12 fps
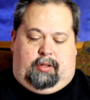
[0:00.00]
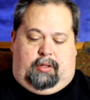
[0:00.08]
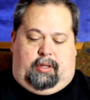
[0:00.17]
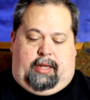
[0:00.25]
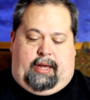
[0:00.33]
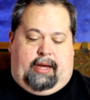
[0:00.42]

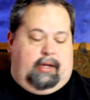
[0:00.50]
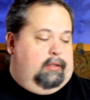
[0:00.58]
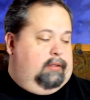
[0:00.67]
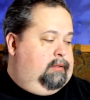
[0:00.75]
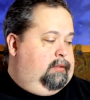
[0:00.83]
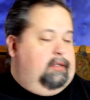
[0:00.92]
yeah,
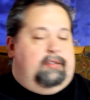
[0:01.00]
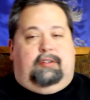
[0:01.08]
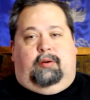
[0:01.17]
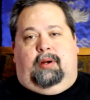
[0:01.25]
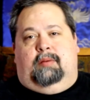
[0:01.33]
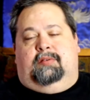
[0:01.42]
there's
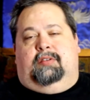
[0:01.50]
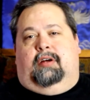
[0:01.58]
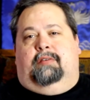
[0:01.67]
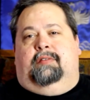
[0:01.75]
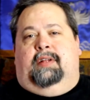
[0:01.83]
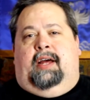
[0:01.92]
no way I'm
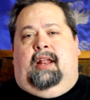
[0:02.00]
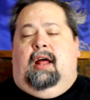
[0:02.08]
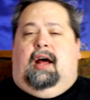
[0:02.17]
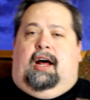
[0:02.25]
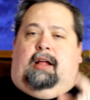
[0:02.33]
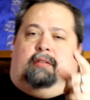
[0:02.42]
solving that.
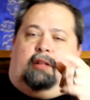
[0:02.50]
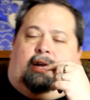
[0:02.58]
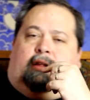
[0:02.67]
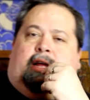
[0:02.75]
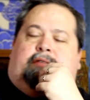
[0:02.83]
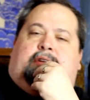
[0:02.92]
I'll,
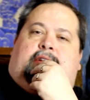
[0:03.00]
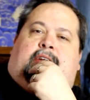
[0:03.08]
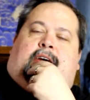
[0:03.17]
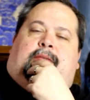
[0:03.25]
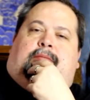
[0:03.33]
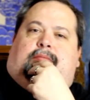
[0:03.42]
I'll have it
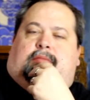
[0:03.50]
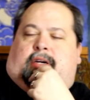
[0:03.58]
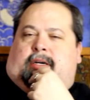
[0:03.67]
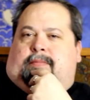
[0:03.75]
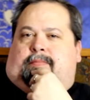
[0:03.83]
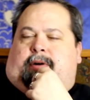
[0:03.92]
done
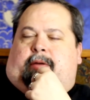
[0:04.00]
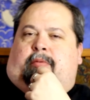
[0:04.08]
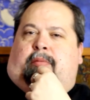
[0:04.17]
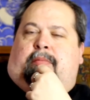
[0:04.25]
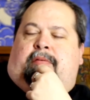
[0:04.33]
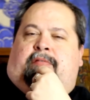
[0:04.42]
uh, probably
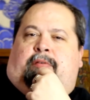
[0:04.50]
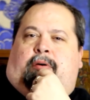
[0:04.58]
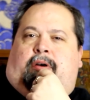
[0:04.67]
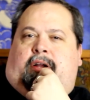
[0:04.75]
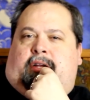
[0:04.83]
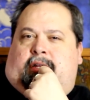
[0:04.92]

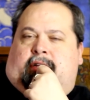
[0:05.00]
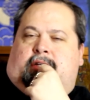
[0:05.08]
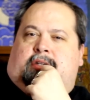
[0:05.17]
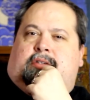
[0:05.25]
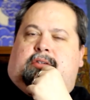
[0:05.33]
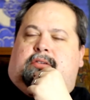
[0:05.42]
before I
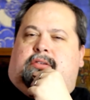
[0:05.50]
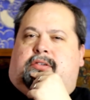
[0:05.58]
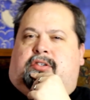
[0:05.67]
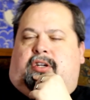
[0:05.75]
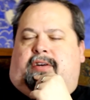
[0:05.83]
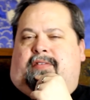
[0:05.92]
uh,
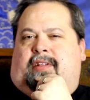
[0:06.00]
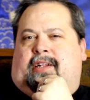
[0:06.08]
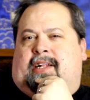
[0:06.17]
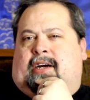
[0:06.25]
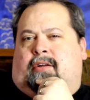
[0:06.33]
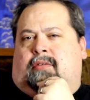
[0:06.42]
shut everything
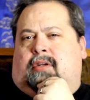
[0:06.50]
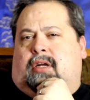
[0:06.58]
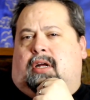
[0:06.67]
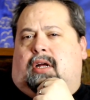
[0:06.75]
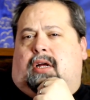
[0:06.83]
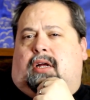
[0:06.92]
down.
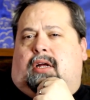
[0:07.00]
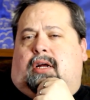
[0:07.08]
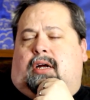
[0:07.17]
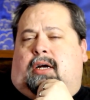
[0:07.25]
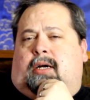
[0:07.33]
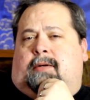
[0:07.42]

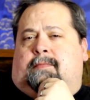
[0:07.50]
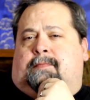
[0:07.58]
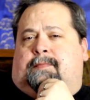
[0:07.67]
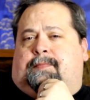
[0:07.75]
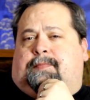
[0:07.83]
Um,